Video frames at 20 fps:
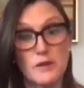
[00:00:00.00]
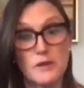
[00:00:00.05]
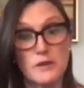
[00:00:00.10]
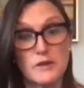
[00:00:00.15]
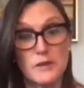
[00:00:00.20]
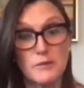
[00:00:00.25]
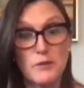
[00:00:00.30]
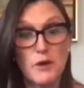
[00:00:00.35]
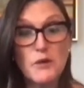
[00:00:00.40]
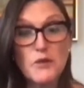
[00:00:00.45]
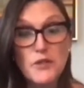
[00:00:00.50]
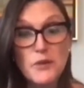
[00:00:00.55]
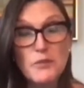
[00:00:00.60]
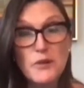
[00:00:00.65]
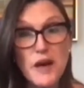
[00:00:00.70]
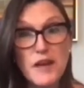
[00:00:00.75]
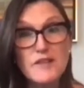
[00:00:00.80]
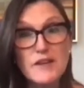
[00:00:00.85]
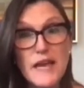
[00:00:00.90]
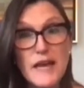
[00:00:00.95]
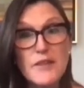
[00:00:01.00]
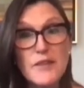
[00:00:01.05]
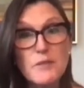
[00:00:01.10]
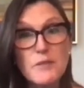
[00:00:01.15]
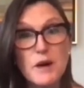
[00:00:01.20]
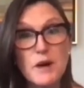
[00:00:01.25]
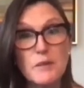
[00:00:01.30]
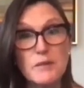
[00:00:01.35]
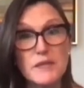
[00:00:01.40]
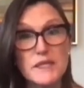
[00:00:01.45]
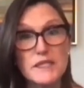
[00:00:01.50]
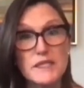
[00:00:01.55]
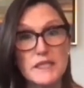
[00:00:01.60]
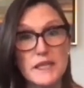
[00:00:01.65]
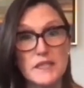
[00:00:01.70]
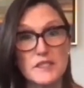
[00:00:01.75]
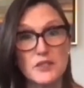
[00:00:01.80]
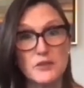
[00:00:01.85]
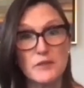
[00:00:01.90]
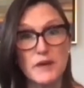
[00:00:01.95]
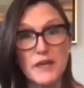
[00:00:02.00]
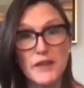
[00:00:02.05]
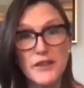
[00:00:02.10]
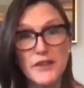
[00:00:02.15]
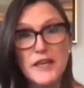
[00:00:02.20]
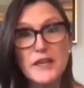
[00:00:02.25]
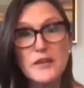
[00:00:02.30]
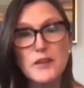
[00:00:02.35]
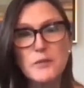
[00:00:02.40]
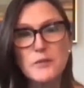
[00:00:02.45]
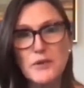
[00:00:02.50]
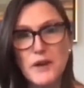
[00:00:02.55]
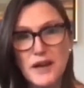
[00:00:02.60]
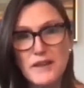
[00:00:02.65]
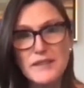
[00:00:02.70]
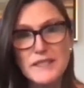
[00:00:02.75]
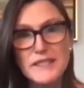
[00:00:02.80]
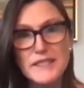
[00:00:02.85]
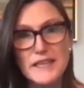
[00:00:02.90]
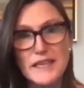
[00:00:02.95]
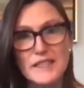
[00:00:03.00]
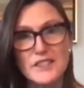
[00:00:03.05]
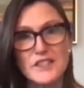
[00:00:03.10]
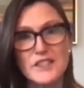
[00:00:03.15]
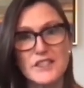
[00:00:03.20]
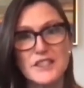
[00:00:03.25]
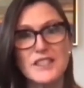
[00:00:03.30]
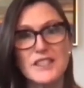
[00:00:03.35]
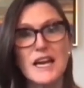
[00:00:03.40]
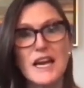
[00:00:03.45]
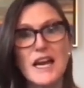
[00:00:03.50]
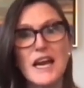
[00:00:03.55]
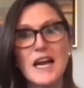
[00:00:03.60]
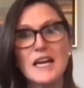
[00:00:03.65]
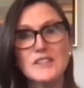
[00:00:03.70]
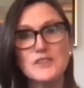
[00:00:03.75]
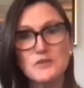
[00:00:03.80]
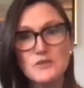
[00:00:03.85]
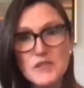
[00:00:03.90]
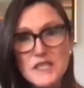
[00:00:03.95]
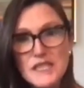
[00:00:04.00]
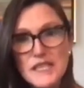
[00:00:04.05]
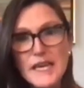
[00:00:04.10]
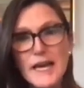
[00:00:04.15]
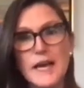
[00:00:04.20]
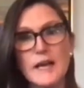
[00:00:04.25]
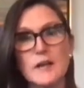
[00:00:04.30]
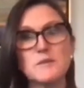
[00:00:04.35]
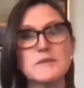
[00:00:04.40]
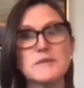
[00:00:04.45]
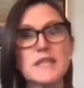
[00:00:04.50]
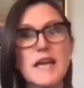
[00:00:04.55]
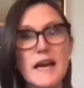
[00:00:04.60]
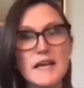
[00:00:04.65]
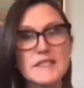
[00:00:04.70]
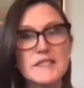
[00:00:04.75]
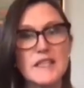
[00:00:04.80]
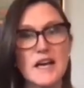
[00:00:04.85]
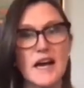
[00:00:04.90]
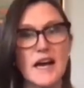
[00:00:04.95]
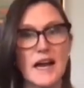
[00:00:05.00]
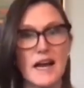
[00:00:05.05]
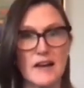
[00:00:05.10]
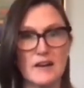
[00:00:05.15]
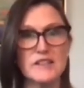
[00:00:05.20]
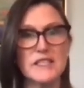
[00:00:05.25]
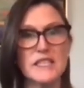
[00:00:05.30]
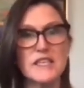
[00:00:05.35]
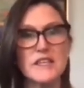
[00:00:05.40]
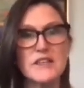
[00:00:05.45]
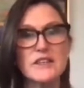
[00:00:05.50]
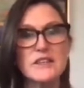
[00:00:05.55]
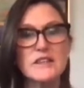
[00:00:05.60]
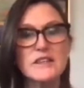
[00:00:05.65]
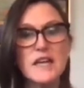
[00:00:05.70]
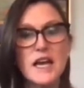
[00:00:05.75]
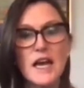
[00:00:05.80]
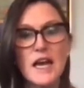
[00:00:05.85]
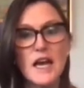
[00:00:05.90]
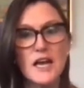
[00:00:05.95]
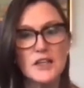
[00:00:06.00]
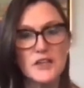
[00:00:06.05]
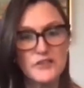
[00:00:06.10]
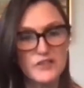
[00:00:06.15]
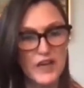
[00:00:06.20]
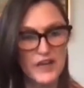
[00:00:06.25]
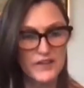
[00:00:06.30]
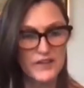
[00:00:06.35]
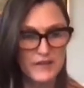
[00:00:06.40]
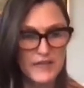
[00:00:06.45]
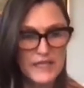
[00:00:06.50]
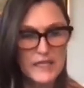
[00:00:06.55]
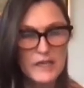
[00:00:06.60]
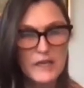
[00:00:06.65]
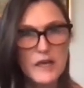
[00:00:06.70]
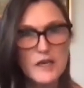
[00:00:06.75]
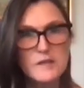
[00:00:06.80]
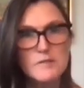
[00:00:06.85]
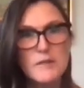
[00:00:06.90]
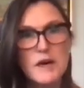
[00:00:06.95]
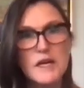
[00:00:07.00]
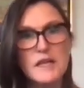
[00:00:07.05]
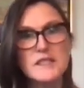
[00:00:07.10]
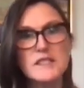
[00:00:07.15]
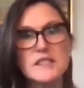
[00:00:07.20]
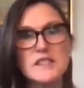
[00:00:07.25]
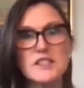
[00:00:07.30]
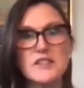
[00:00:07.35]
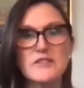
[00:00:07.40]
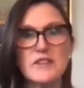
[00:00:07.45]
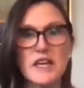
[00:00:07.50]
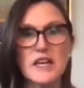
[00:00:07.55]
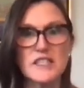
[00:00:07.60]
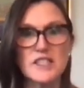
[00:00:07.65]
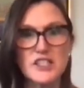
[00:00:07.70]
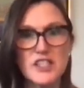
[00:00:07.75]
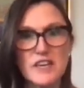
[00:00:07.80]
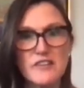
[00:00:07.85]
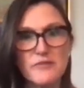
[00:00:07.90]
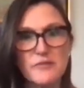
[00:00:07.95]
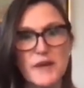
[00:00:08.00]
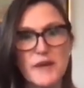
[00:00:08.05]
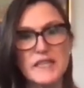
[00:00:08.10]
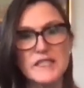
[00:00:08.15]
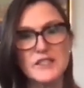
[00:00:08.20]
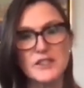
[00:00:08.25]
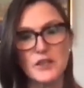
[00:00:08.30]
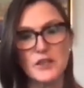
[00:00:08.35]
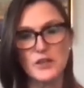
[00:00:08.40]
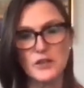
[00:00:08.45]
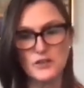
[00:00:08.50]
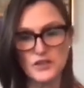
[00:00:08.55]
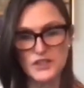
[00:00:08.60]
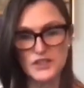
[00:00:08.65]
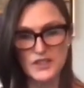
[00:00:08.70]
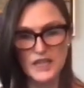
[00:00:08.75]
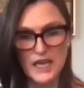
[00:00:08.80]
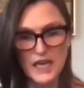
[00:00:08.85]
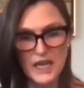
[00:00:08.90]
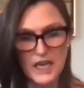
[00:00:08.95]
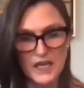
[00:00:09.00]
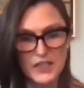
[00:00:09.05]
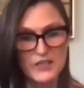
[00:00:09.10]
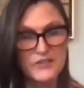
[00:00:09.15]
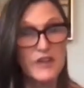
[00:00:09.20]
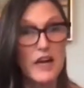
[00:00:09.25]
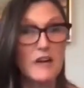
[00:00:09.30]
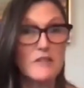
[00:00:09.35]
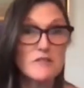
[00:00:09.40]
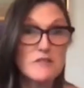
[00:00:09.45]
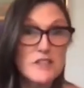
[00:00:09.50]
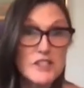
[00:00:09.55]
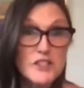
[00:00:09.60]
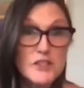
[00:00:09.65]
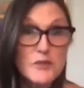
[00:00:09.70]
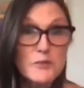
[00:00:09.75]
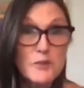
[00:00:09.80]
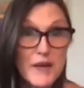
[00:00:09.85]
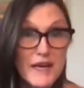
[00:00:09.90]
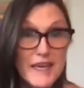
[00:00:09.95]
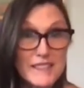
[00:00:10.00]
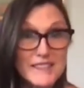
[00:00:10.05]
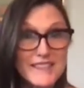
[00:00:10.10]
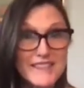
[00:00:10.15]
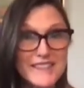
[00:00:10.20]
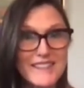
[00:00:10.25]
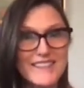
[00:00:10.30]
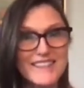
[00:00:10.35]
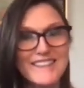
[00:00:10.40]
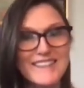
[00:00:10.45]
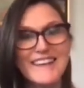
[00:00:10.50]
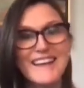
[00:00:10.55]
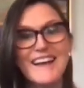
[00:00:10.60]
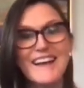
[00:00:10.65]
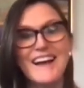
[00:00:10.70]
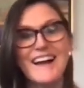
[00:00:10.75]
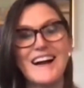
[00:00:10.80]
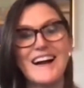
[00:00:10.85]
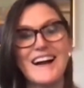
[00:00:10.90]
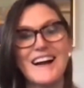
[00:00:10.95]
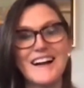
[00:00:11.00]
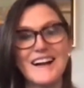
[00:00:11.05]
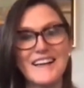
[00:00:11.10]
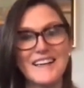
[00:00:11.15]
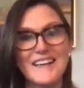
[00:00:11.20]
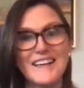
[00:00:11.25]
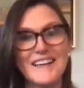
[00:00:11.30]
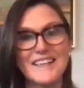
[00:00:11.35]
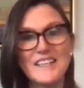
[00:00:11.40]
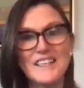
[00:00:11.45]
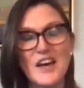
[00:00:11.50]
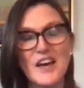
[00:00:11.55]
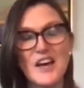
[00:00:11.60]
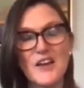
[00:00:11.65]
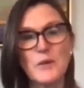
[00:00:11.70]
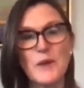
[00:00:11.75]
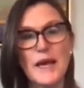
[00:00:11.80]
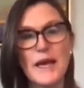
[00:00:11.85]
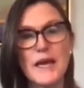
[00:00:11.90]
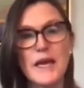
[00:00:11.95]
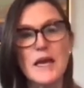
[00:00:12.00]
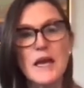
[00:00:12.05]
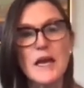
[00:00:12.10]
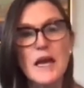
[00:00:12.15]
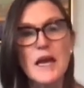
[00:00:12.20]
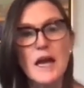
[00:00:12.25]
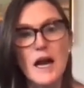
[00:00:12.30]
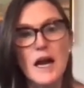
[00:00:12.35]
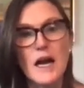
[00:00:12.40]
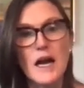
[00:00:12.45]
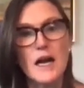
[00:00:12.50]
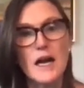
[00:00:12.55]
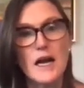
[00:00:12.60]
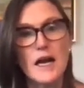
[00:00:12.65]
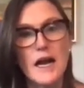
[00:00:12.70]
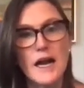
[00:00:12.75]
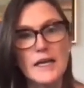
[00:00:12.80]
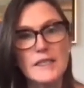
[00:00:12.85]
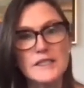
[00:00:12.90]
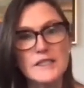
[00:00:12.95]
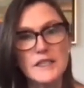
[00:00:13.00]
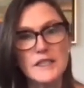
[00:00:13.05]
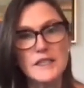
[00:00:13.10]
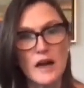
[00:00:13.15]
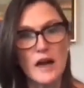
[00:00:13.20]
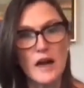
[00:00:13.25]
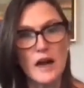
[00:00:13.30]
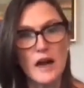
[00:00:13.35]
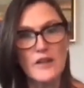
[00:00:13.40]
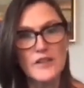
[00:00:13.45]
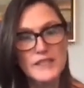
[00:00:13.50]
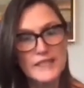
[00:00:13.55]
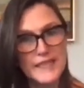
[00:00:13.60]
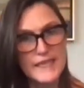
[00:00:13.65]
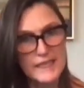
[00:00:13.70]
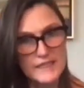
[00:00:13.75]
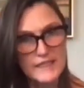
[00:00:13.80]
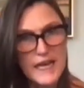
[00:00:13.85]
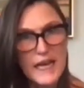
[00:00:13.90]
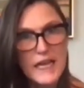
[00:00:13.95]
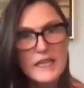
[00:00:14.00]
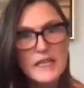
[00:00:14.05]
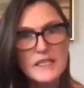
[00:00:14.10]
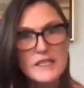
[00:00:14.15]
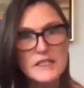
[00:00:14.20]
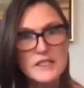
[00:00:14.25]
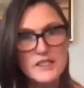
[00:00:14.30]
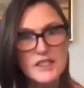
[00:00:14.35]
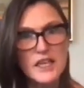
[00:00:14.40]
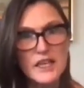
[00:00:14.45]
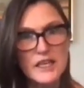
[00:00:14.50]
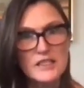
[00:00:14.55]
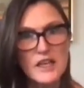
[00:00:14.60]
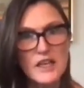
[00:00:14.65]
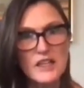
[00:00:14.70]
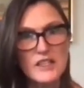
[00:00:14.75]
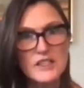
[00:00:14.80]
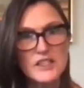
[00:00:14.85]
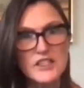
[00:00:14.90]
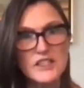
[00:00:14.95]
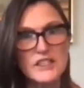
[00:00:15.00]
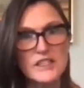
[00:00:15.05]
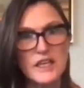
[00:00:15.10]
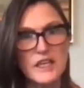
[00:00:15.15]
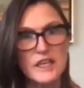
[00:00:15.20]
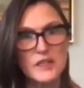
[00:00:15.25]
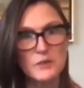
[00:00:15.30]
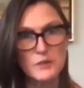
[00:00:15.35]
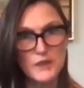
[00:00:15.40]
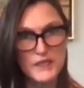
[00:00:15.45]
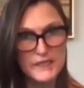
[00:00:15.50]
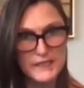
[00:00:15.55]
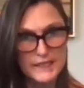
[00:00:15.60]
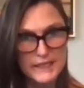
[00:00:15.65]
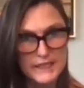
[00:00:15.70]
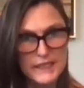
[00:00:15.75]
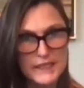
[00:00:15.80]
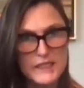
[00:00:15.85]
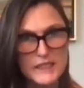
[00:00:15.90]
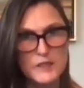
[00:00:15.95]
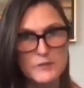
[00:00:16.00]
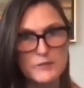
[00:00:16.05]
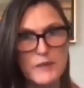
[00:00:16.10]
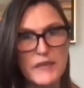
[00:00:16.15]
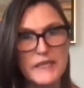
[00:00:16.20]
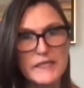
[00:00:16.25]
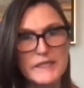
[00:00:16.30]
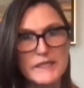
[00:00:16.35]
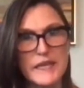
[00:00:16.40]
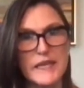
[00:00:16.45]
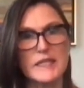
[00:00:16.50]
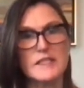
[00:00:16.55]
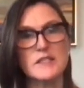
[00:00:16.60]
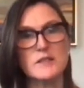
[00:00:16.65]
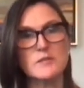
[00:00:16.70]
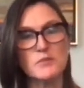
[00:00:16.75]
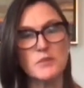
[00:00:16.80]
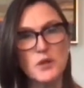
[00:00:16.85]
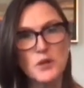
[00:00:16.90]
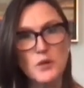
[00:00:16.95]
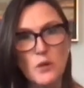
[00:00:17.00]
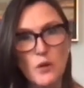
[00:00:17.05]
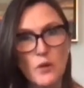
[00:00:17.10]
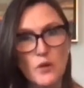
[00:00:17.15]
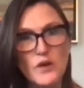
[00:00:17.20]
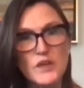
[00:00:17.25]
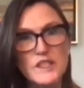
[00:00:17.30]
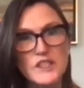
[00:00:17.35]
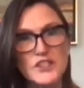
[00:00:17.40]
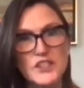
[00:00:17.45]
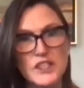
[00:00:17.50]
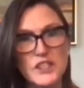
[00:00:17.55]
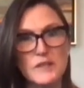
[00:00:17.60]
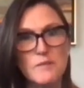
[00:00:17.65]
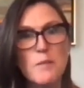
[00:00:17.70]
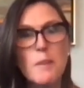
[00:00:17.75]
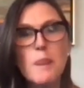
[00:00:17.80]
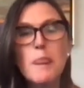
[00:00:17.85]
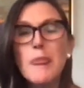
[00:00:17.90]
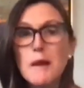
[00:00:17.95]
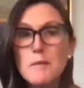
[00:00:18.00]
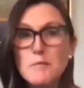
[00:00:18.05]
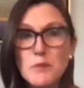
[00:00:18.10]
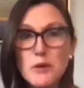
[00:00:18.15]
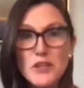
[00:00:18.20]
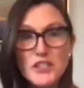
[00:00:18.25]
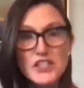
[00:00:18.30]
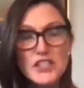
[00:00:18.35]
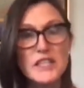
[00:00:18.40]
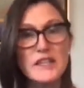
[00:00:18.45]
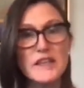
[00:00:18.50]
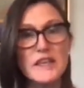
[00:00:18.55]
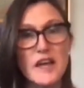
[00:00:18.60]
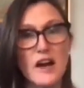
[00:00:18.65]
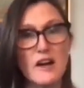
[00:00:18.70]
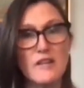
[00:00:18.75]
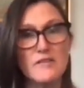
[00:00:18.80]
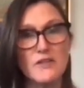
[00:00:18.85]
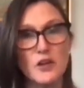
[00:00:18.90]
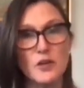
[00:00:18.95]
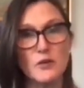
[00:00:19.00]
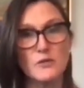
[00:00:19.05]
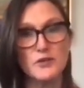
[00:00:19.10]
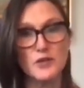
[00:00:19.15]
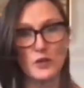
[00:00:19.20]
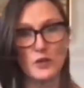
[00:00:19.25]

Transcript: both the private and the public sector, but I think the private sector has really helped NASA out here. You've got Elon Musk, you've got Jeff Bezos, you've got Richard Branson in another way. And on the technology side, we see SpaceX and Blue Origin pushing the envelope. So